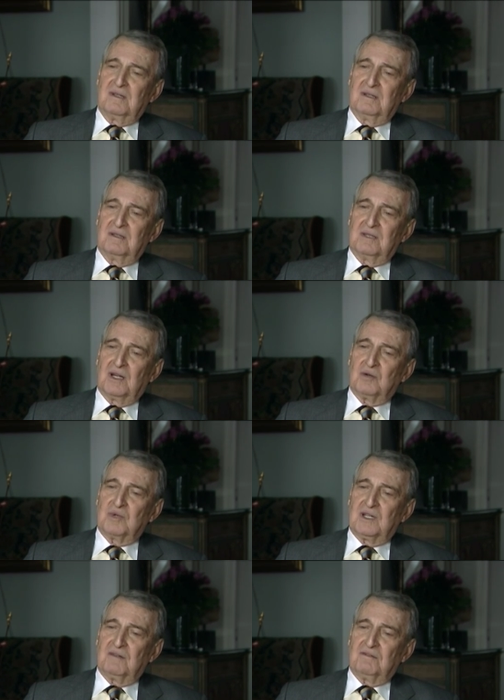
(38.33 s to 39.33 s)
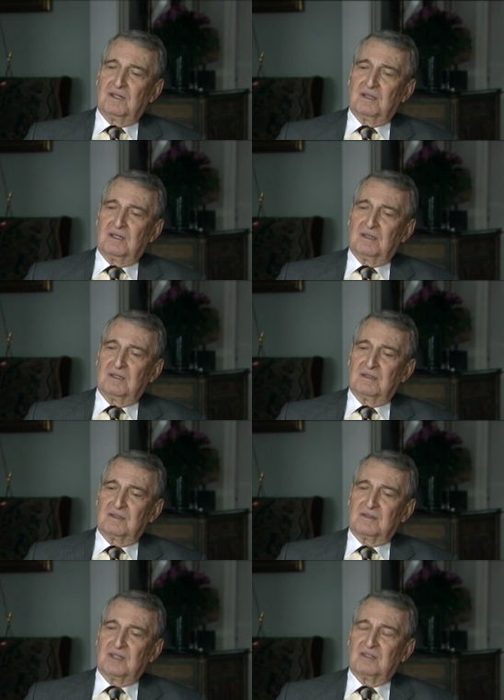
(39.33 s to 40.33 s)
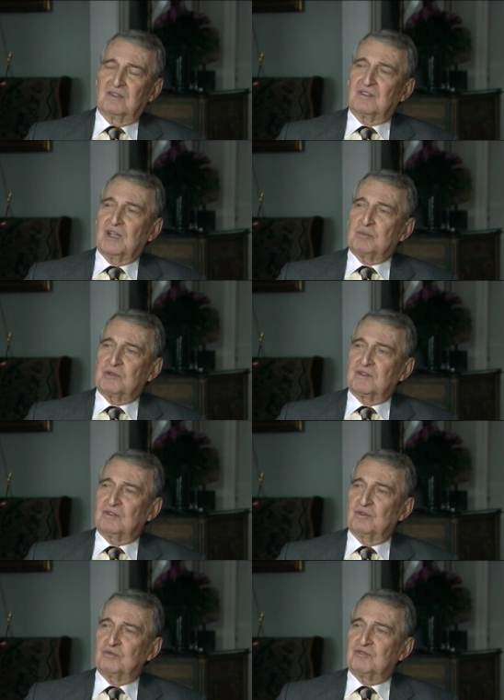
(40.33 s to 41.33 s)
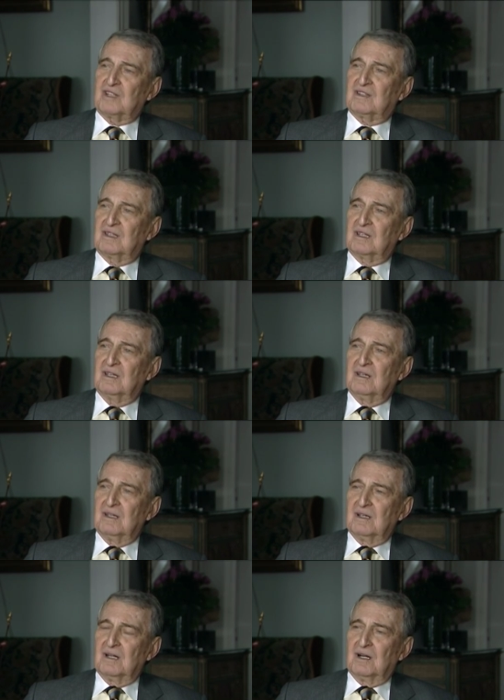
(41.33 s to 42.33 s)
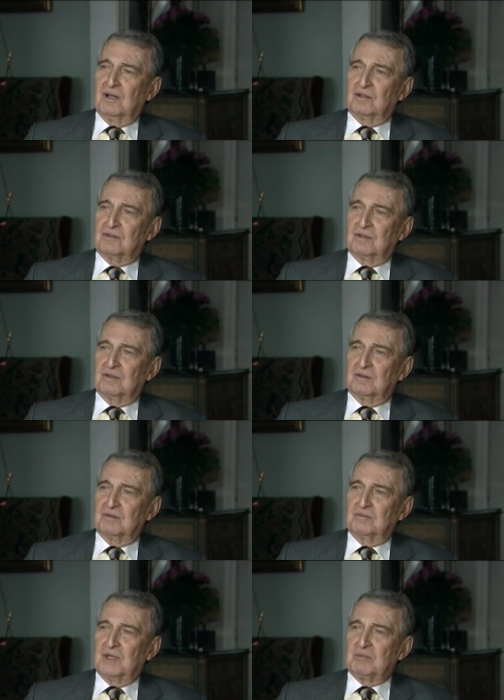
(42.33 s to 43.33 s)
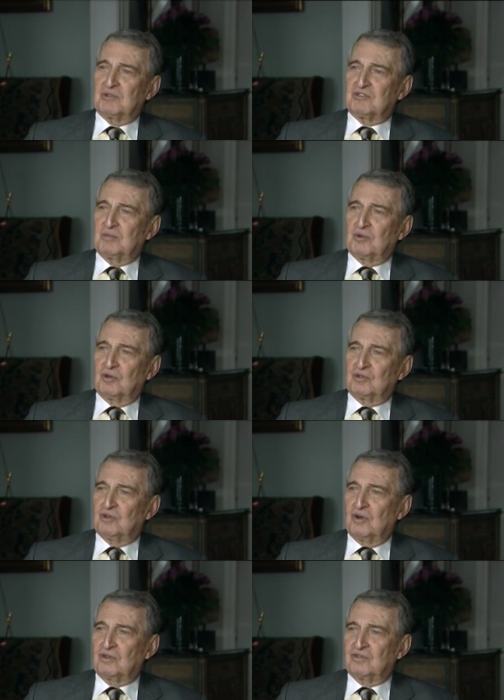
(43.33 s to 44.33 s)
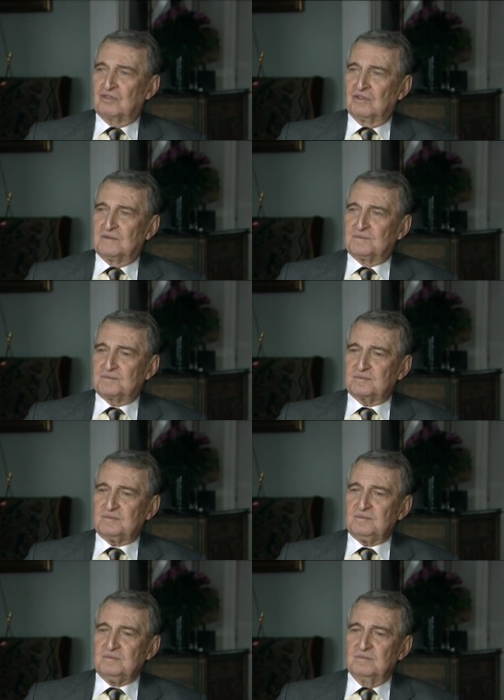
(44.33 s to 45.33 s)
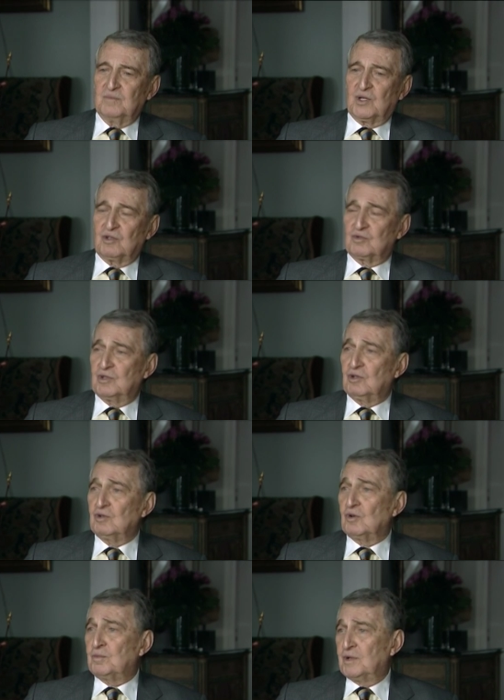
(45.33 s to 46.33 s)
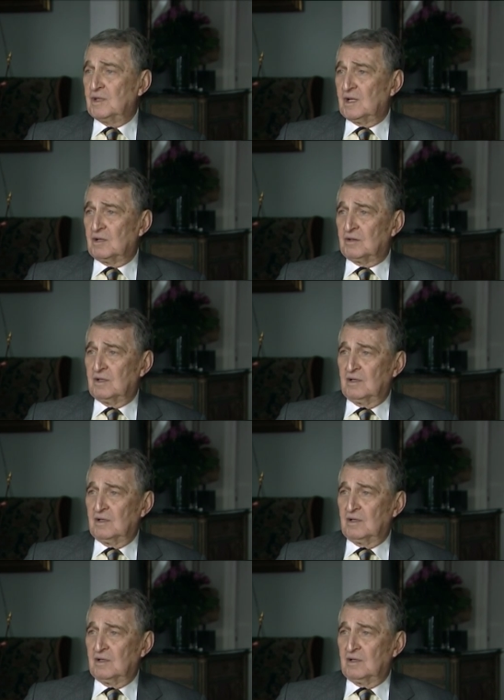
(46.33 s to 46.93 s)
Now we have Southern Cyprus objecting our membership or talks because we don't open our